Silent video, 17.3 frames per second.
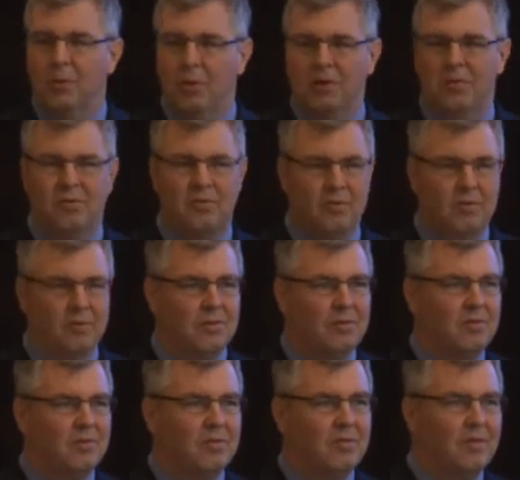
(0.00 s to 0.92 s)

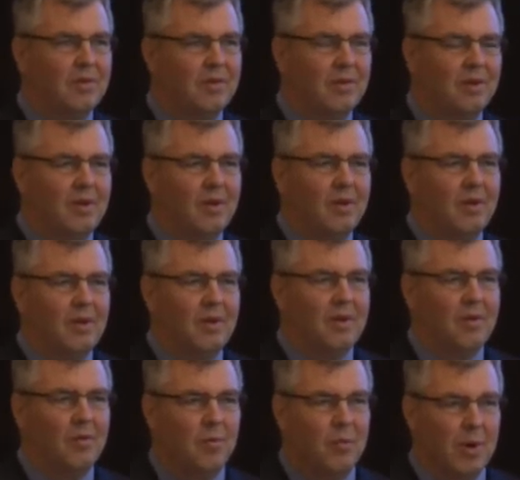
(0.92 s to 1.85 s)
questions
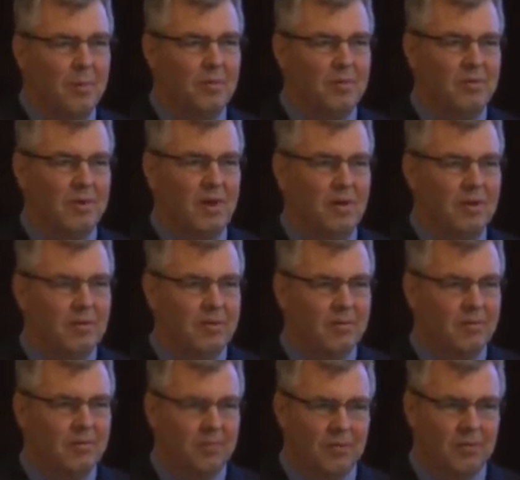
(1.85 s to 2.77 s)

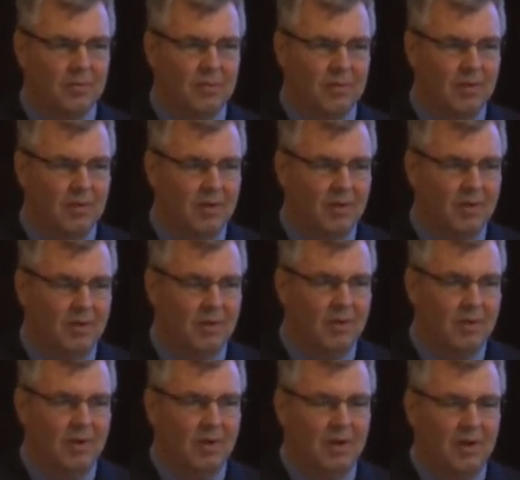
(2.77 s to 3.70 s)
website.
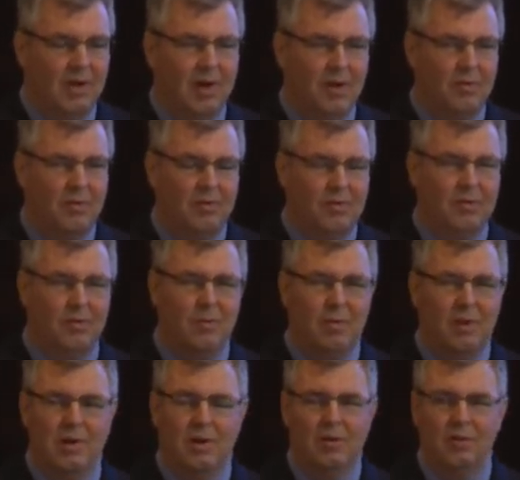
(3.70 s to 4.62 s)
And to do
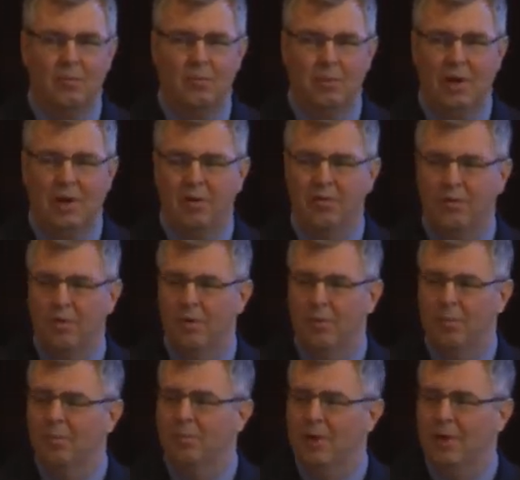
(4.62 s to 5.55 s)
that, we actually
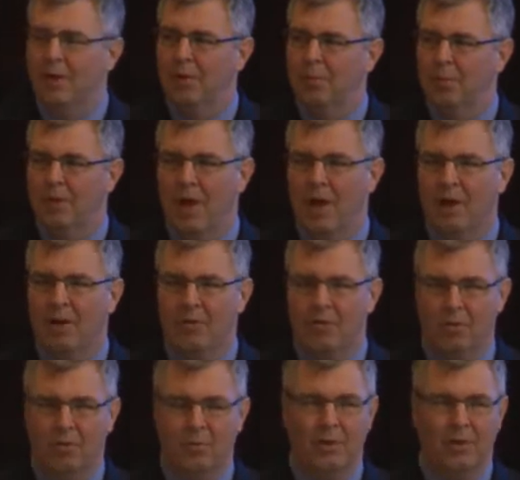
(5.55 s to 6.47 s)
made up an
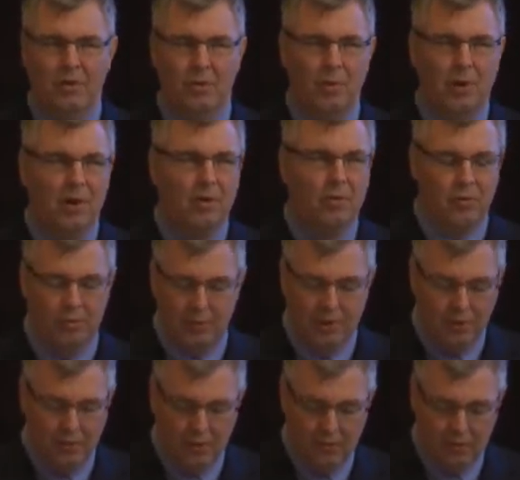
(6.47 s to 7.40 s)
acronym, a new acronym
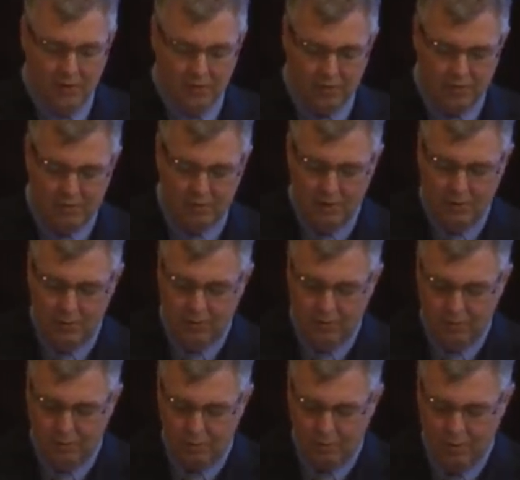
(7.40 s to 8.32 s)
that you have never seen
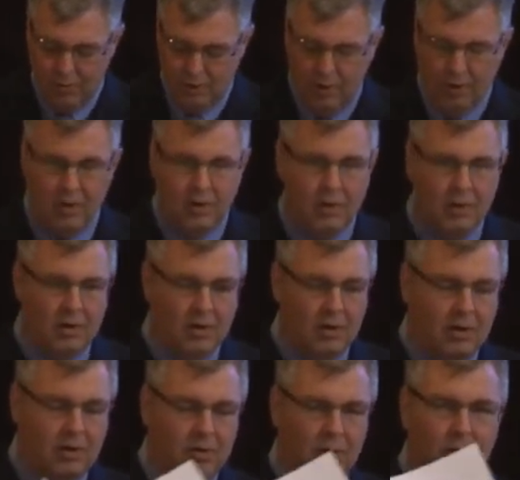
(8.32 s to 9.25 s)
before.
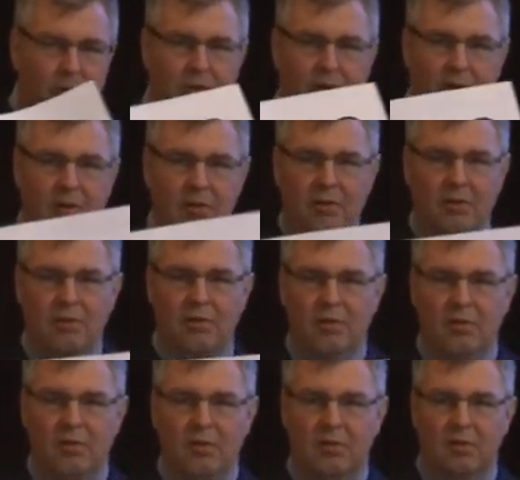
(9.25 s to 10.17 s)
It looks like this.